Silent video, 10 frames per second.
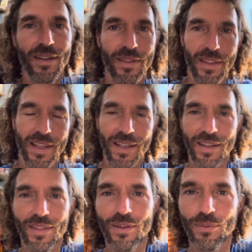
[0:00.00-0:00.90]
the
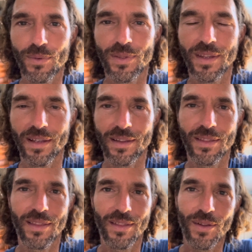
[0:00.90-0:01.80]

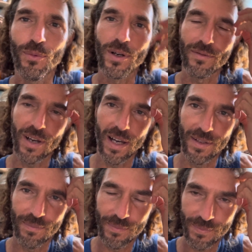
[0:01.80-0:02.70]
word of God?
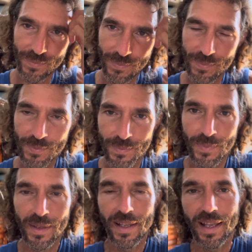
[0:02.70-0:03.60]

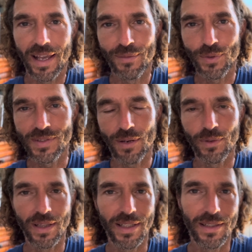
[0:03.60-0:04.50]
And was that
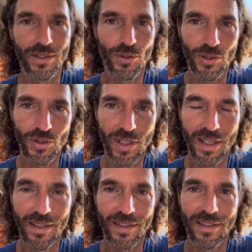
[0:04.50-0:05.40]
really
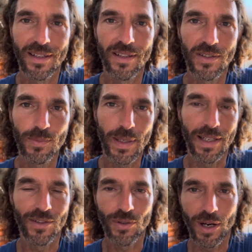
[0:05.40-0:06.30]
Krishna
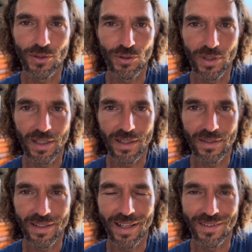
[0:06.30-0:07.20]
speaking to Arjuna
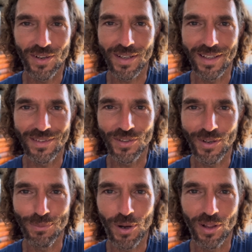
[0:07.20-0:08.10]
and talking to
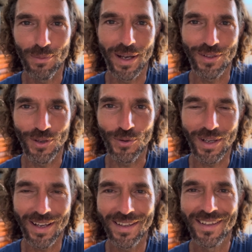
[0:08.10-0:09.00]
him all about
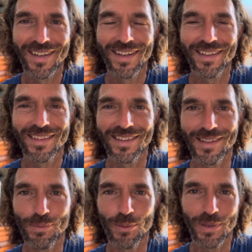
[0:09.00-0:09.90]
yoga, the
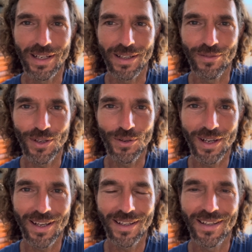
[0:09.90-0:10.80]
deeper meaning of yoga?